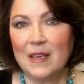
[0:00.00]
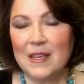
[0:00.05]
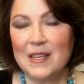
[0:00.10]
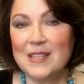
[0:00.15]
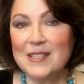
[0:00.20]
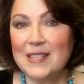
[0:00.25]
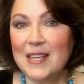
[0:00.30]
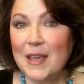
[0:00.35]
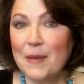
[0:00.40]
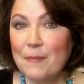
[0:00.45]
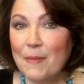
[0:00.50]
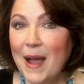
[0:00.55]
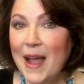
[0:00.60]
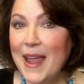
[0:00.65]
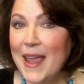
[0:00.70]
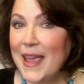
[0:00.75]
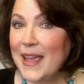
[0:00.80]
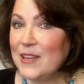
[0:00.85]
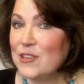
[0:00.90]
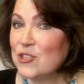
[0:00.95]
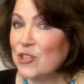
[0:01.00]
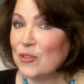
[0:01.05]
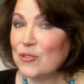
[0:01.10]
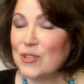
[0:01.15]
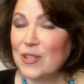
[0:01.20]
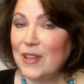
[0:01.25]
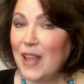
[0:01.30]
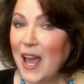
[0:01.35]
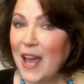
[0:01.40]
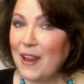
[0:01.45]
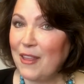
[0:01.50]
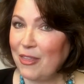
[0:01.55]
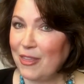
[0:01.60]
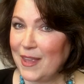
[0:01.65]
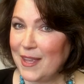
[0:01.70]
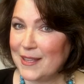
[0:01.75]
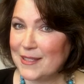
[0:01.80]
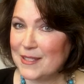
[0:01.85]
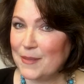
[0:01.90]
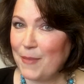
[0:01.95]
You see, at my age, there's a lot of
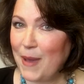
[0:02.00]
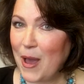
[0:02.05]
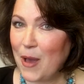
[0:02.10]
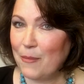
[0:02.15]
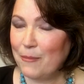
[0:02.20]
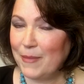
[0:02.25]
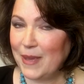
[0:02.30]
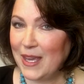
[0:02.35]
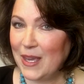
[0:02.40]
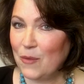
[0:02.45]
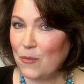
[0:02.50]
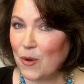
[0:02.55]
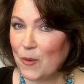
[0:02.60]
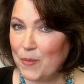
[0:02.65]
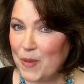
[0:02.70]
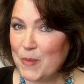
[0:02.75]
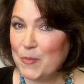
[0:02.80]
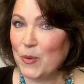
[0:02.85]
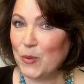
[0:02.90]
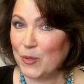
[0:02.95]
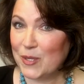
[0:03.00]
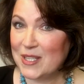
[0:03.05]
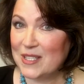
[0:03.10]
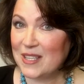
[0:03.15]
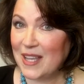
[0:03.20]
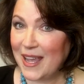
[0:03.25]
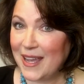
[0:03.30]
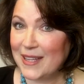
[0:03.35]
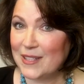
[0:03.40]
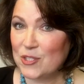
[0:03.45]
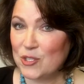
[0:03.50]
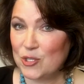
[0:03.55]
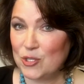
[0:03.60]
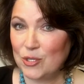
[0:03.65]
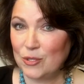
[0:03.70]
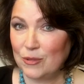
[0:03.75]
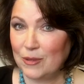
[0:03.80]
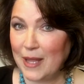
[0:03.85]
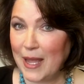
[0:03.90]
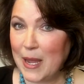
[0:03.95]
things about me where people would say it's
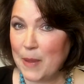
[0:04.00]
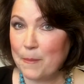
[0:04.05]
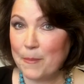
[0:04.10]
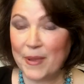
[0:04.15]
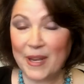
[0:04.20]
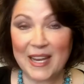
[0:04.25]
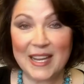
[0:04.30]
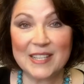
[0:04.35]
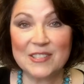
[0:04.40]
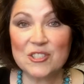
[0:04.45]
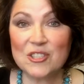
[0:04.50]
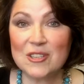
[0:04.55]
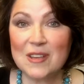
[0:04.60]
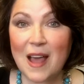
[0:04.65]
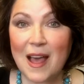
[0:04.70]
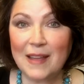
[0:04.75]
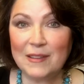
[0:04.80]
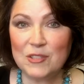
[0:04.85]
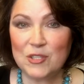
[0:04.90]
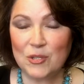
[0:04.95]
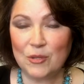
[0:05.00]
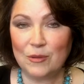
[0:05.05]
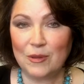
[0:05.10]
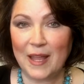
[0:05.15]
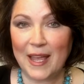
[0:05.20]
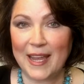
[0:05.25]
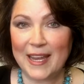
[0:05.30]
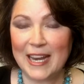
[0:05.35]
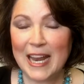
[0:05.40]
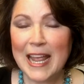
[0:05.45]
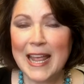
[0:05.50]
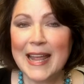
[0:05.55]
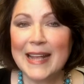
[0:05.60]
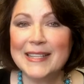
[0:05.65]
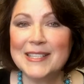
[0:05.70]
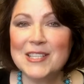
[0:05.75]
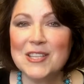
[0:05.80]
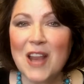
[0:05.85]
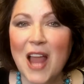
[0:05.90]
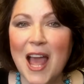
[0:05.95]
too late, but it's not too late.
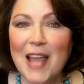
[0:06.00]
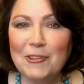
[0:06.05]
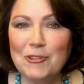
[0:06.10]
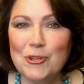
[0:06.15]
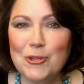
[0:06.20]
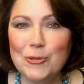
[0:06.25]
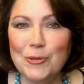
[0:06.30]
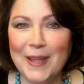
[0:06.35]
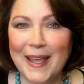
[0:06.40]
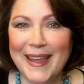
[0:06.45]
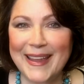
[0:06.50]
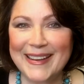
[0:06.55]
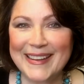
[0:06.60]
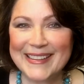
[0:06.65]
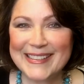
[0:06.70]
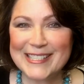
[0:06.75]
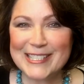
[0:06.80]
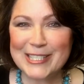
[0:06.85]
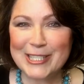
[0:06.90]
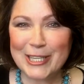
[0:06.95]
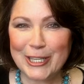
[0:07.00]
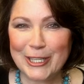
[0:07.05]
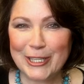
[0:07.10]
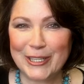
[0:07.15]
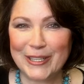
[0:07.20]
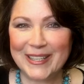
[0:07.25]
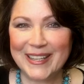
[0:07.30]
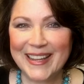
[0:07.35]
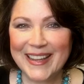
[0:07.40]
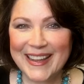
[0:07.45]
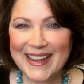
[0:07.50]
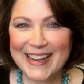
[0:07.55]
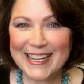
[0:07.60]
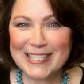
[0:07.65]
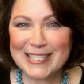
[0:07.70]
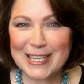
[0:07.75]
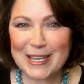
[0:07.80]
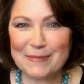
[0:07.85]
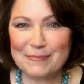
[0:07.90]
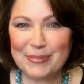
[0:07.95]
It's not too late until
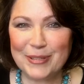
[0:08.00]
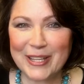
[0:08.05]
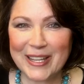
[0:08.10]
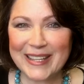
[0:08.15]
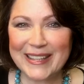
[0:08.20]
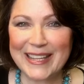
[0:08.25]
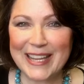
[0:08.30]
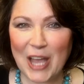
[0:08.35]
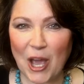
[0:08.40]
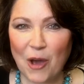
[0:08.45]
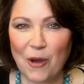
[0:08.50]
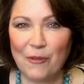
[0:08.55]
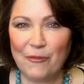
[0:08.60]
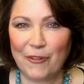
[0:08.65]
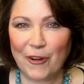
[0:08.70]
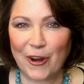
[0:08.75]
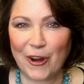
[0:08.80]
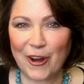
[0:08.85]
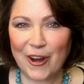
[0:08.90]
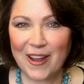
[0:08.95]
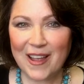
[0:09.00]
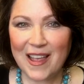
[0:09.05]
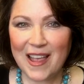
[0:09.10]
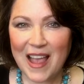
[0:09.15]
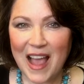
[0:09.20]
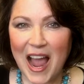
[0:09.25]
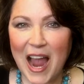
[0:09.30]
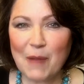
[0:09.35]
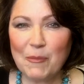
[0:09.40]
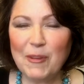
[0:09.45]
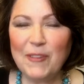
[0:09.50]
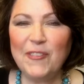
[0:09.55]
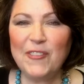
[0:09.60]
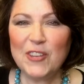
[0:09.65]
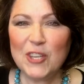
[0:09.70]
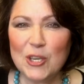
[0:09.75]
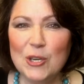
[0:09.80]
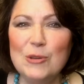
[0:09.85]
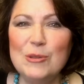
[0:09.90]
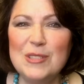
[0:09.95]
it's completely over. I
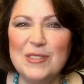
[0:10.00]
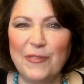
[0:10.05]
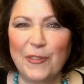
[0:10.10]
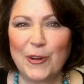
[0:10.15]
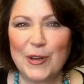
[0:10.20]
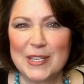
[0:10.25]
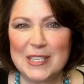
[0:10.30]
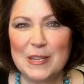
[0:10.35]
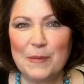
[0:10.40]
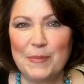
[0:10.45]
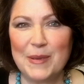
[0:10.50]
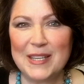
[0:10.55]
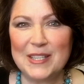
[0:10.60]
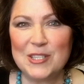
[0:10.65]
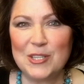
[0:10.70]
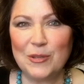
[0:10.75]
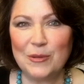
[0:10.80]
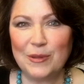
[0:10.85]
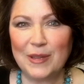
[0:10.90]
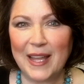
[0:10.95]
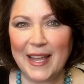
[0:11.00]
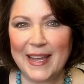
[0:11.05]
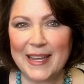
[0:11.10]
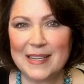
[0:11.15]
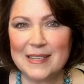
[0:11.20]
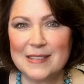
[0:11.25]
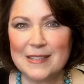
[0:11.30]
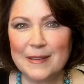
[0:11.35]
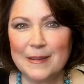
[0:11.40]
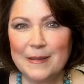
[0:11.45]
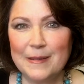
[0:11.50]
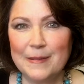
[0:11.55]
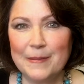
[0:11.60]
refuse for it to be too late.